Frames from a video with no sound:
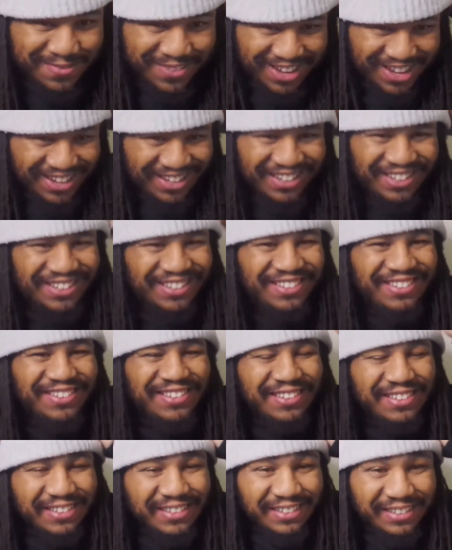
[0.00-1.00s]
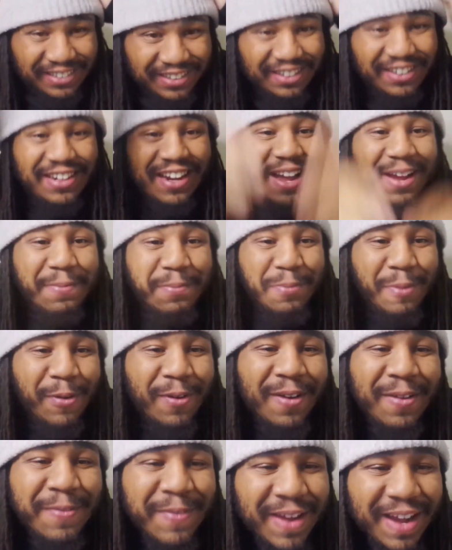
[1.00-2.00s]
man. Love that
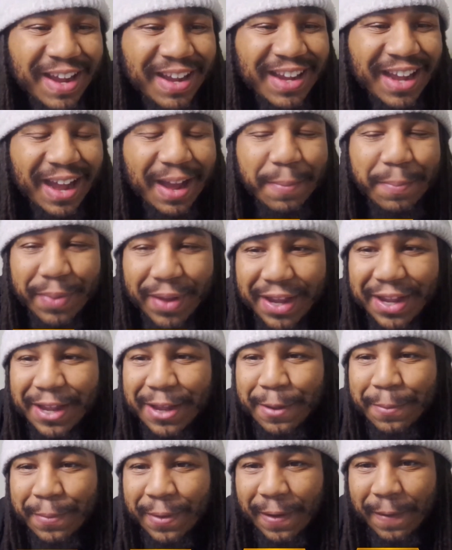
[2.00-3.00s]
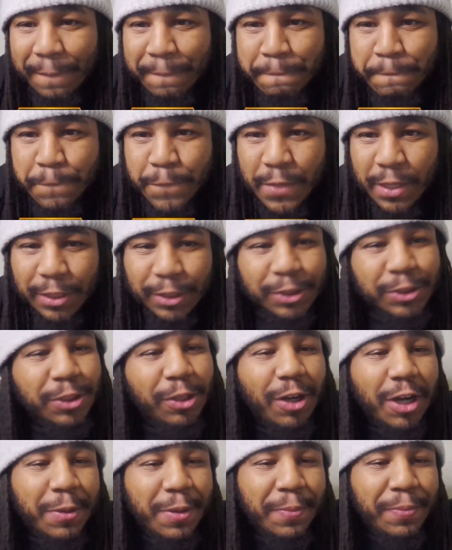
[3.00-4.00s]
boy, man. I gotta pay him, man.
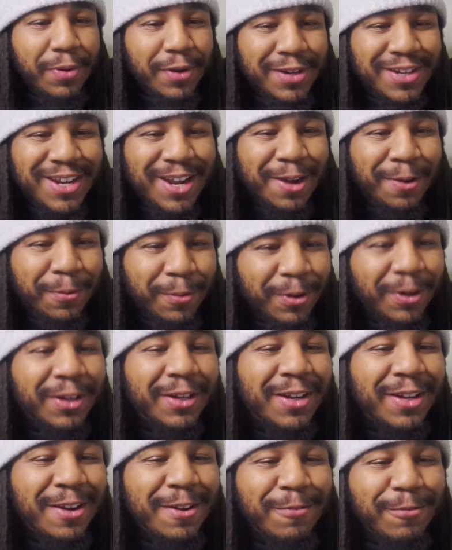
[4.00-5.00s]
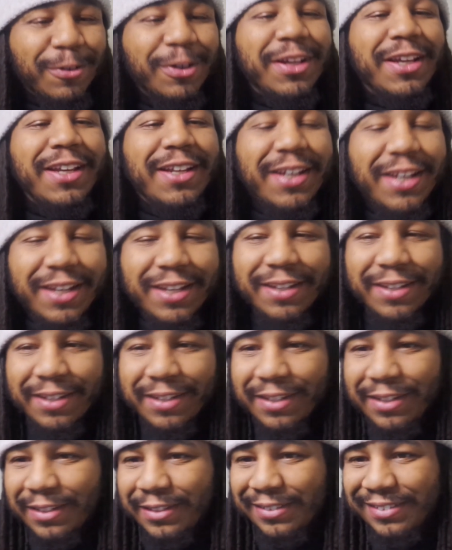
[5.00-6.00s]
Shawty been putting that work. Rookie year.
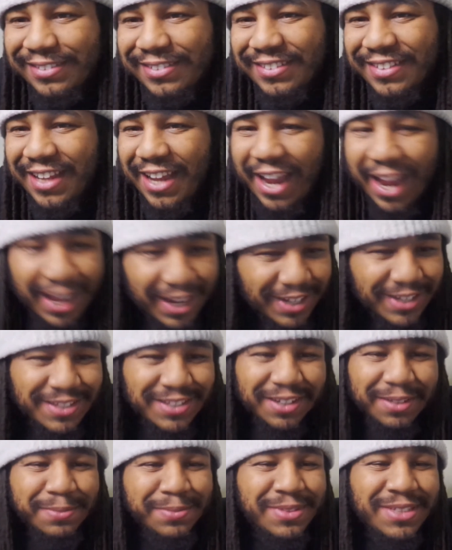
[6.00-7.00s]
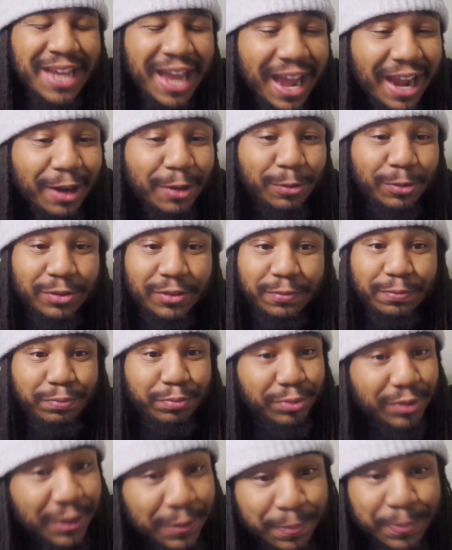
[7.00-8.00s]
80-something tackles,
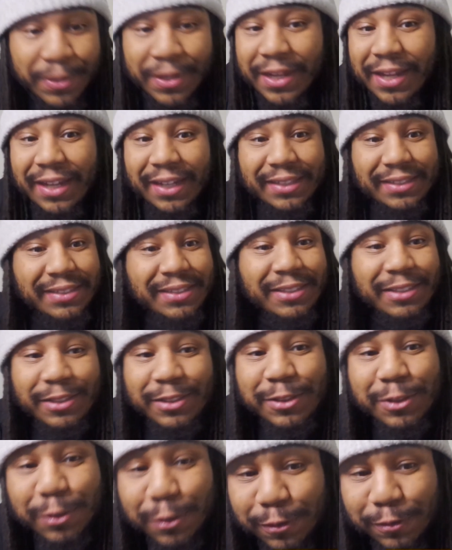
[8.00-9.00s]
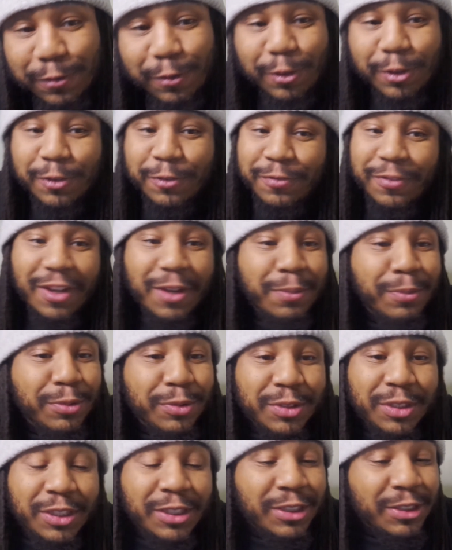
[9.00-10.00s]
3 picks, 2 forced fumbles,
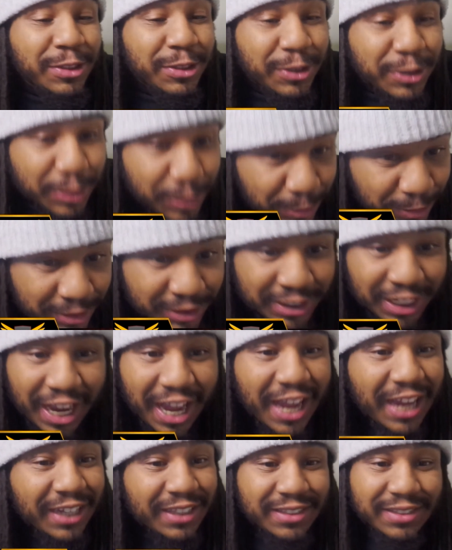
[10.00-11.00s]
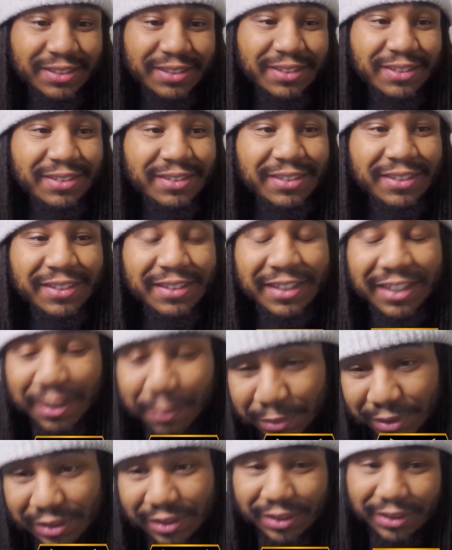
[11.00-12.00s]
2 sacks.
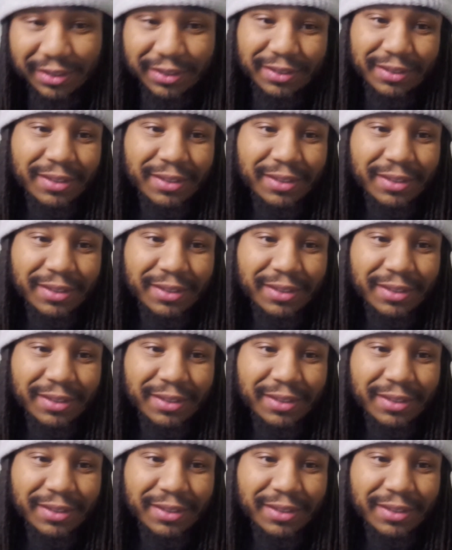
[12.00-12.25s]
Himothy.